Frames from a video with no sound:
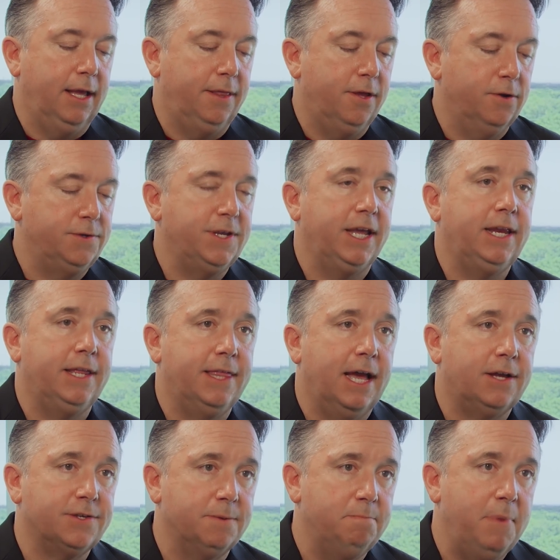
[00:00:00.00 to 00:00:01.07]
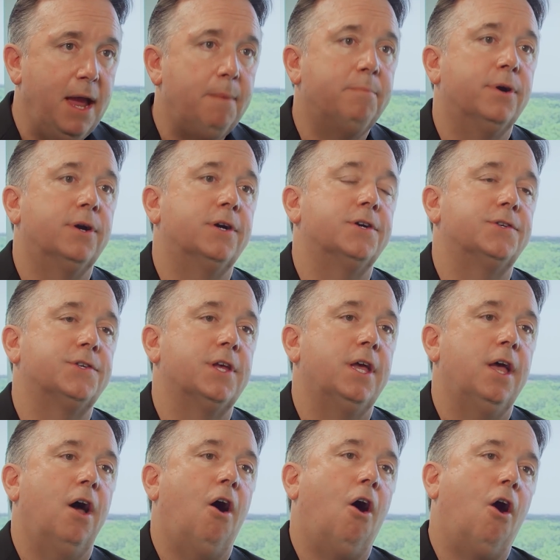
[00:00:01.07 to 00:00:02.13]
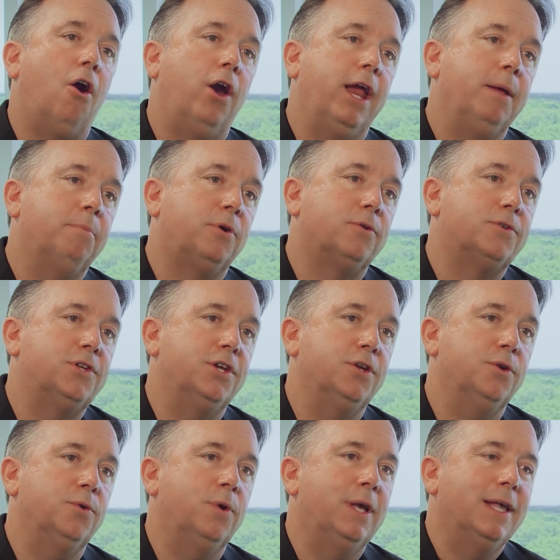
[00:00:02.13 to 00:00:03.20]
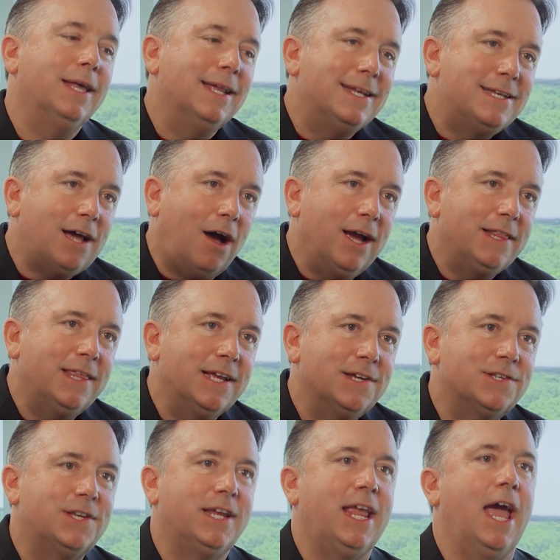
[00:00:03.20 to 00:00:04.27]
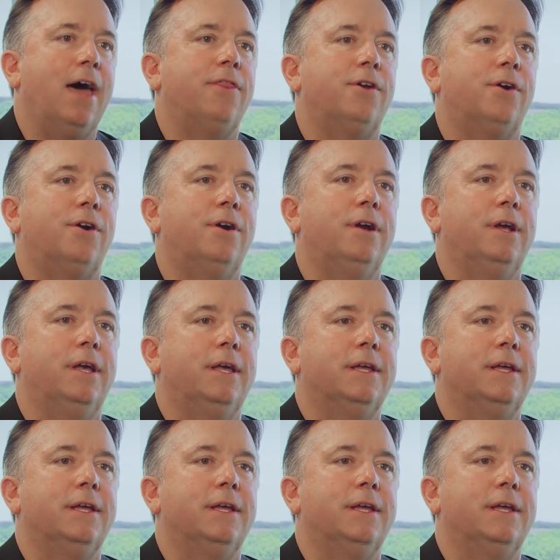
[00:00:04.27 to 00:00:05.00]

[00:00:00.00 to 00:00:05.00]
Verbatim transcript: those 80,000 members are able to tie things together, mm.